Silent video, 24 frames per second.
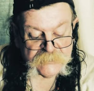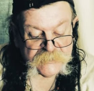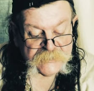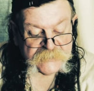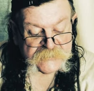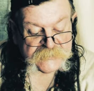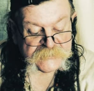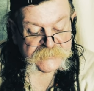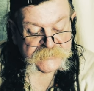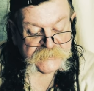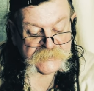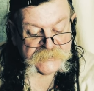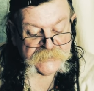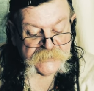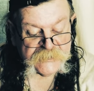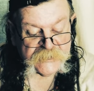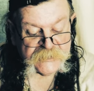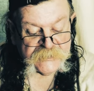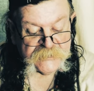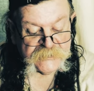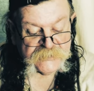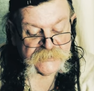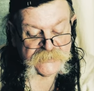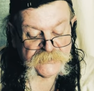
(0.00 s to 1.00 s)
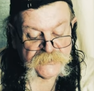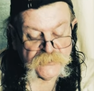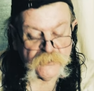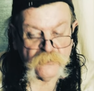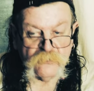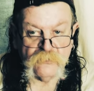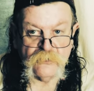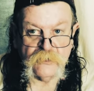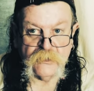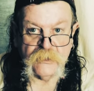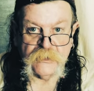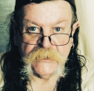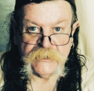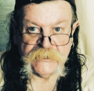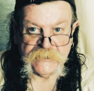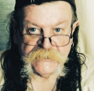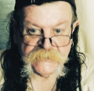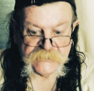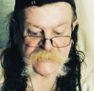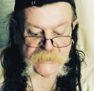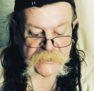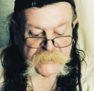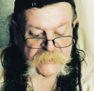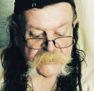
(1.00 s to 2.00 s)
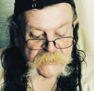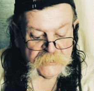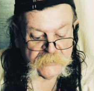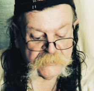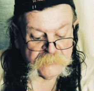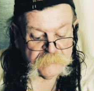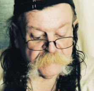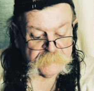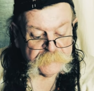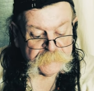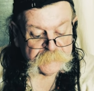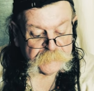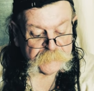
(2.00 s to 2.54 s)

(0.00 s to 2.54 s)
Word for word: as the Danes conquer East Anglia.